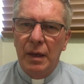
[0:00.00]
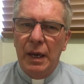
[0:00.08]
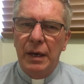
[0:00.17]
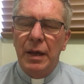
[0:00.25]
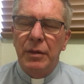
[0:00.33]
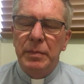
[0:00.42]

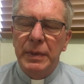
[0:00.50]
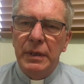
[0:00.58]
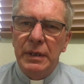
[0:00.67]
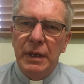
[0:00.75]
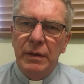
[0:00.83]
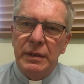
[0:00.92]

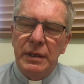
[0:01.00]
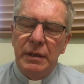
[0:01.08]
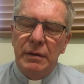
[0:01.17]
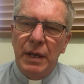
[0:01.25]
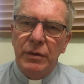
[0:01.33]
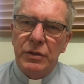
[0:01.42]

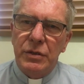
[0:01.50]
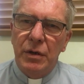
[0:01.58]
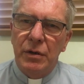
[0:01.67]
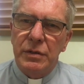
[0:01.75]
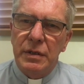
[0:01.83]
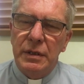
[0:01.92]
Another
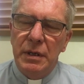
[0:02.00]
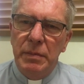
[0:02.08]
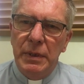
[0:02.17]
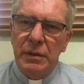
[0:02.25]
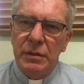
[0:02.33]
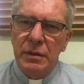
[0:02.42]
church that he
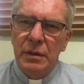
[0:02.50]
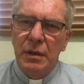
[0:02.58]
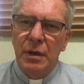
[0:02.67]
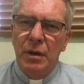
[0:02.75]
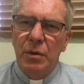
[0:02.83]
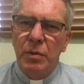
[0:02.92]
built
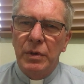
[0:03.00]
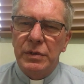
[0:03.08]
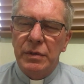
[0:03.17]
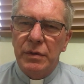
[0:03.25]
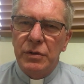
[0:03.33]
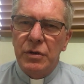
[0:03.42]

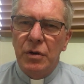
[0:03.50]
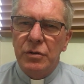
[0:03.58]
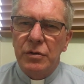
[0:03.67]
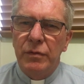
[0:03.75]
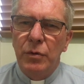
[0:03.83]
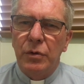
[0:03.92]
was the
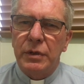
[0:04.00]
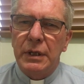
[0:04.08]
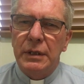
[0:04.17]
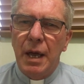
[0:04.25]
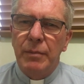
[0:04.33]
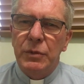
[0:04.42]
church of
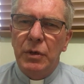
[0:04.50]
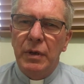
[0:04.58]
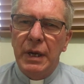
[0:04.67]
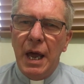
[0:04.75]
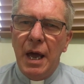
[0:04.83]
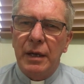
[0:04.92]
Notre-Dame de la
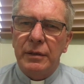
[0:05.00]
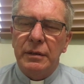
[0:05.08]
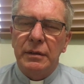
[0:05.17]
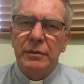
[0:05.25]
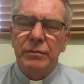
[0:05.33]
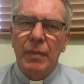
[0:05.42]
Garde,
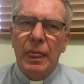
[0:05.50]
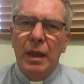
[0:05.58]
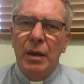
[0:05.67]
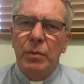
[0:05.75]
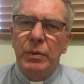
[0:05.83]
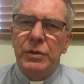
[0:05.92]

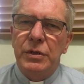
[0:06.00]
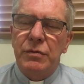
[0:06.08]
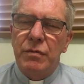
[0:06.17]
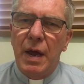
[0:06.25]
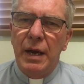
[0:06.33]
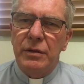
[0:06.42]
which is
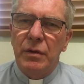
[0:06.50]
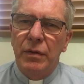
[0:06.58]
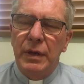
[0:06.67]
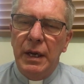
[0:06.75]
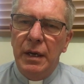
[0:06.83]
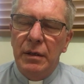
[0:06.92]
right on
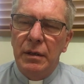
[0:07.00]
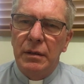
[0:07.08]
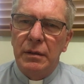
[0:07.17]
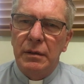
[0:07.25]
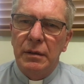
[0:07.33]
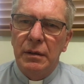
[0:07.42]
the hill,
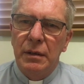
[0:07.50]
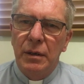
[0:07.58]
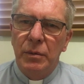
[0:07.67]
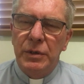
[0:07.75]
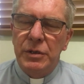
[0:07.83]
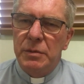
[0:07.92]

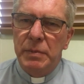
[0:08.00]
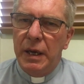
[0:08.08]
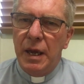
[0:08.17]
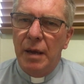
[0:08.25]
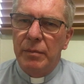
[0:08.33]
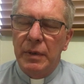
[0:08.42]
which has
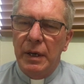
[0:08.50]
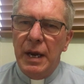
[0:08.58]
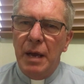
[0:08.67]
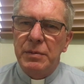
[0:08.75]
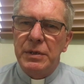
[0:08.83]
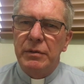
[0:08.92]
become an
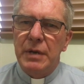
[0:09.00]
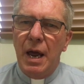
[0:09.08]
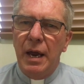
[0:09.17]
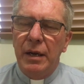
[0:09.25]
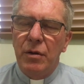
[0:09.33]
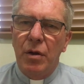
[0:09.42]
absolute
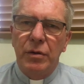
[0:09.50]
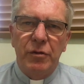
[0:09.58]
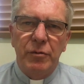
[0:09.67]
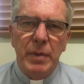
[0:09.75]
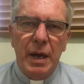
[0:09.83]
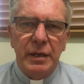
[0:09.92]
icon
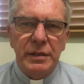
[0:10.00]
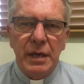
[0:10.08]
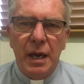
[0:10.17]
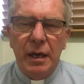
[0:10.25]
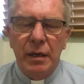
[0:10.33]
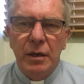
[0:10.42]
of
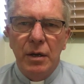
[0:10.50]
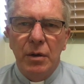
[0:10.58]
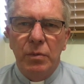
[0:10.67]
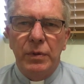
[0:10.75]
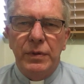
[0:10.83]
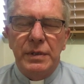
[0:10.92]
Marseille,
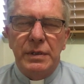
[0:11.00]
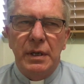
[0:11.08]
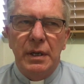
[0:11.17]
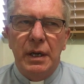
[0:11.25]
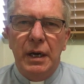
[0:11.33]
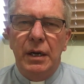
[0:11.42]
with this
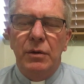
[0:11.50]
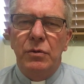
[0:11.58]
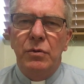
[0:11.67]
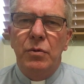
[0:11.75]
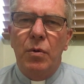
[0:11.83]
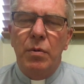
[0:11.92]

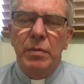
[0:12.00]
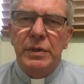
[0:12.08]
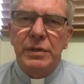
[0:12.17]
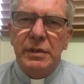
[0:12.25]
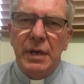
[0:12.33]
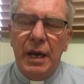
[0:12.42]
enormous
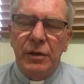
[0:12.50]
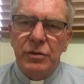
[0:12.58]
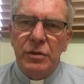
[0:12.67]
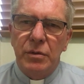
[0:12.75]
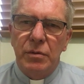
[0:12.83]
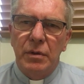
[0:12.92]

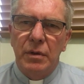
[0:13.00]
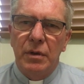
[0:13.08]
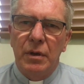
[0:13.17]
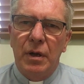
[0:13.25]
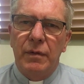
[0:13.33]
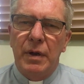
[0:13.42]
statue
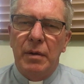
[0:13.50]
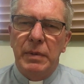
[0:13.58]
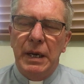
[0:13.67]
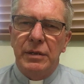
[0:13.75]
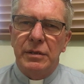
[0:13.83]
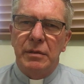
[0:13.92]
of our
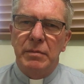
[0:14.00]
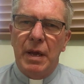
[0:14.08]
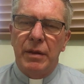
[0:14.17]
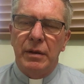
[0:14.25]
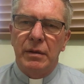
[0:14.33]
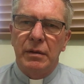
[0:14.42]
Blessed
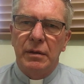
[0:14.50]
Mother,